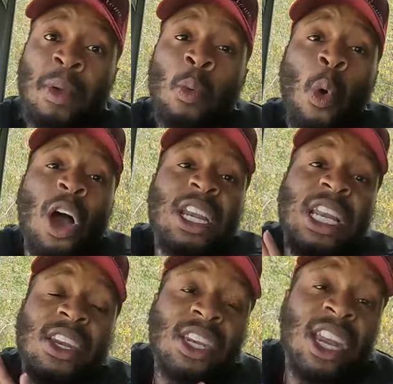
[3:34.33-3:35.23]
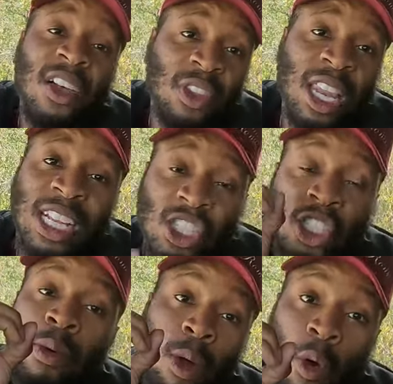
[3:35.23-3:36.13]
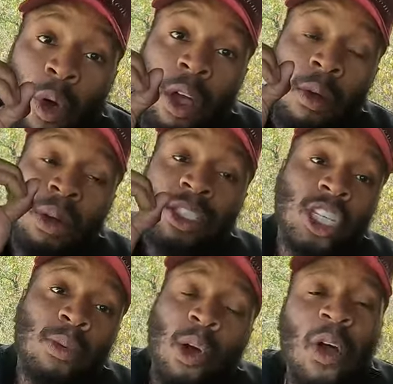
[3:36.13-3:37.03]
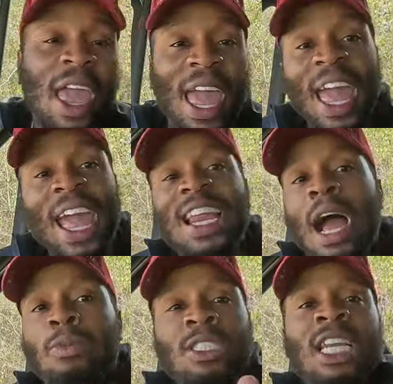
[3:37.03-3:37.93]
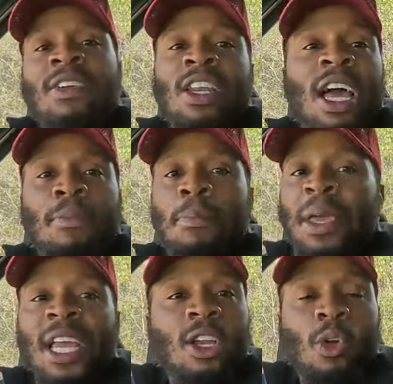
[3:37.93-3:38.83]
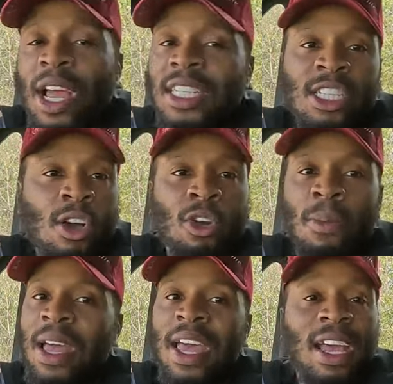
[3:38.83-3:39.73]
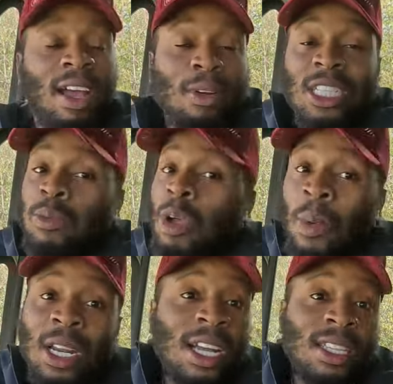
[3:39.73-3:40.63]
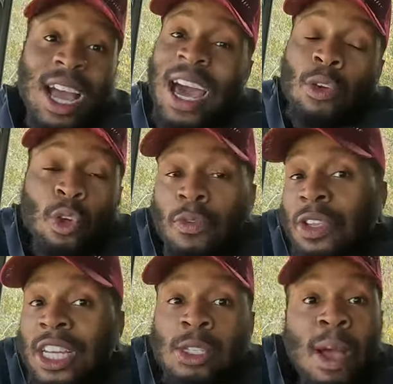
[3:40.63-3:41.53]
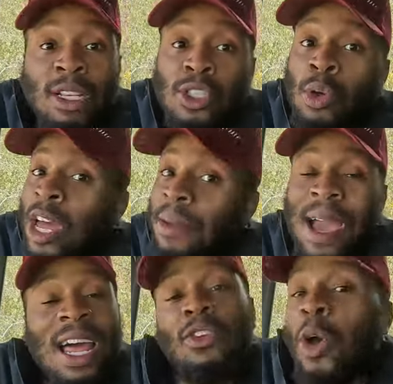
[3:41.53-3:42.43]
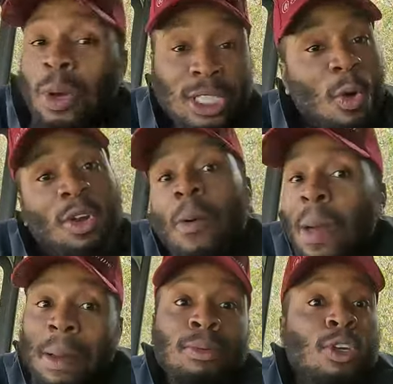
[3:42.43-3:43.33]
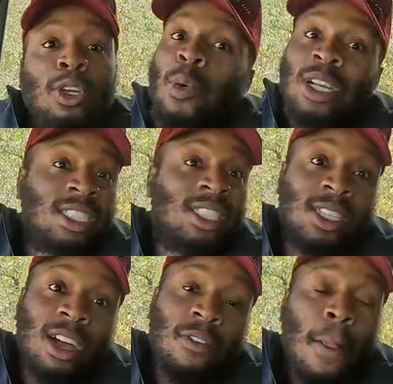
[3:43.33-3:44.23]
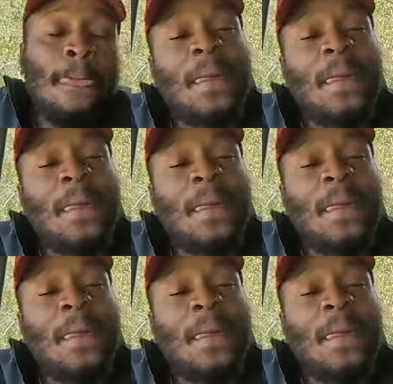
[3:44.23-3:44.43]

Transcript: And we won nothing, like zero. We won zero. And I was not even like bidding crazy on them. We just weren't winning nothing. I don't know if the dispatchers don't like me. I don't know what's going on, baby. I'm starting to question this stuff.